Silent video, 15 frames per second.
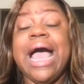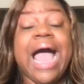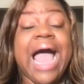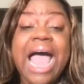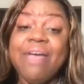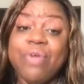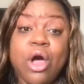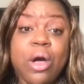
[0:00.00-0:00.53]

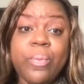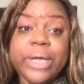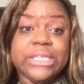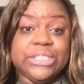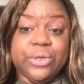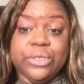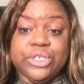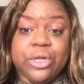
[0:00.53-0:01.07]
I've
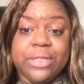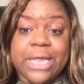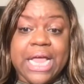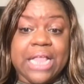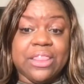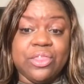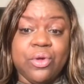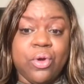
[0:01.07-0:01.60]
always told y'all that
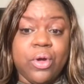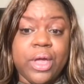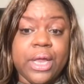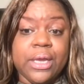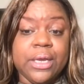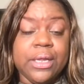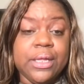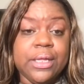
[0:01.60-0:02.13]
I thought
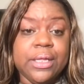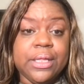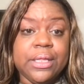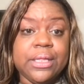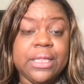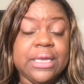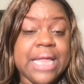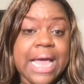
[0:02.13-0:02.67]

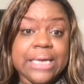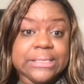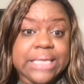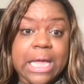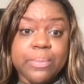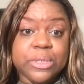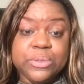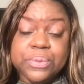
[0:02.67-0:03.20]
the Dallas
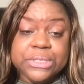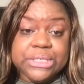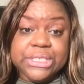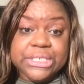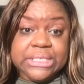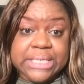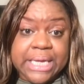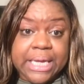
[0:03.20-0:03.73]
Cowboys was a
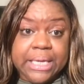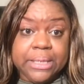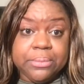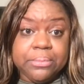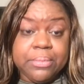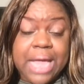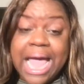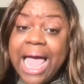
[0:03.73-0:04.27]
good team.
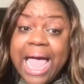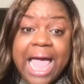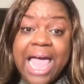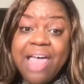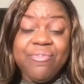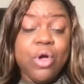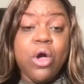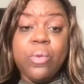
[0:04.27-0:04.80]
I
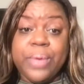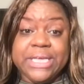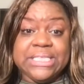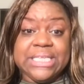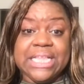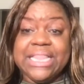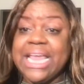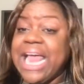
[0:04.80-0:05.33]
have always
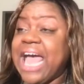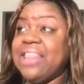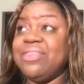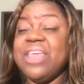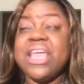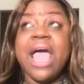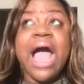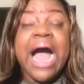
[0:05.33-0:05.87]
said that. I
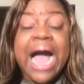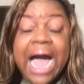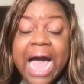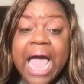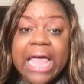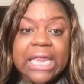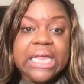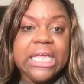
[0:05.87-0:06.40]
think
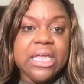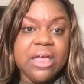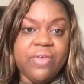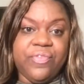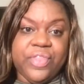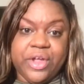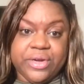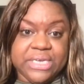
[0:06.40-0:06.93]
highly
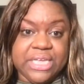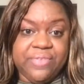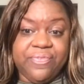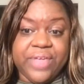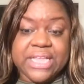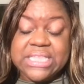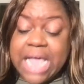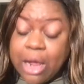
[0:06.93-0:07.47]
of their
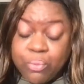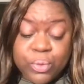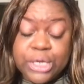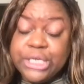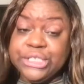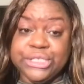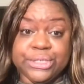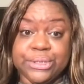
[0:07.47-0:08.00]
defense. I
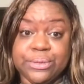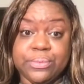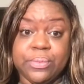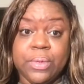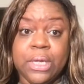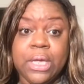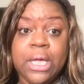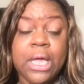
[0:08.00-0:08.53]
really do.
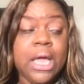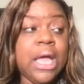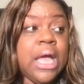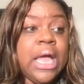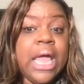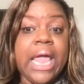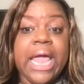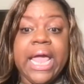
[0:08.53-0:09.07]

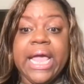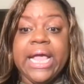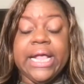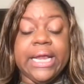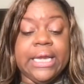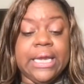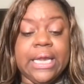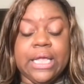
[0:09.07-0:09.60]

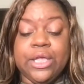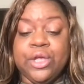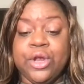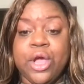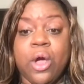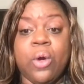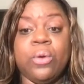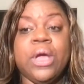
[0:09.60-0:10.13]
And,
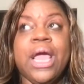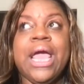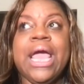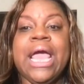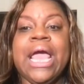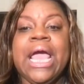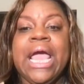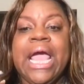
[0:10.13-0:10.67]

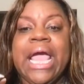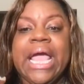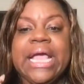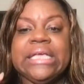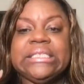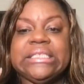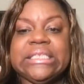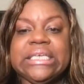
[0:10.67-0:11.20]

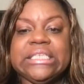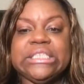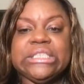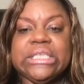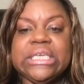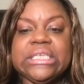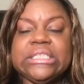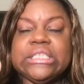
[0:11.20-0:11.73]

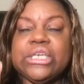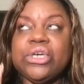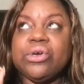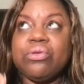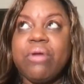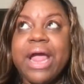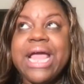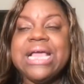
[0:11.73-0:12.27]
it's
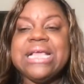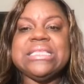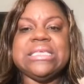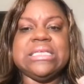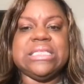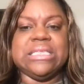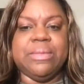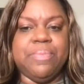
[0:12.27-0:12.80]

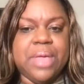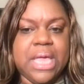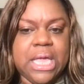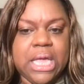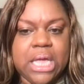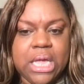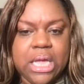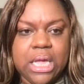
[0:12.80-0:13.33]
crazy to
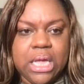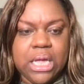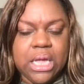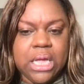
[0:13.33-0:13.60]
me.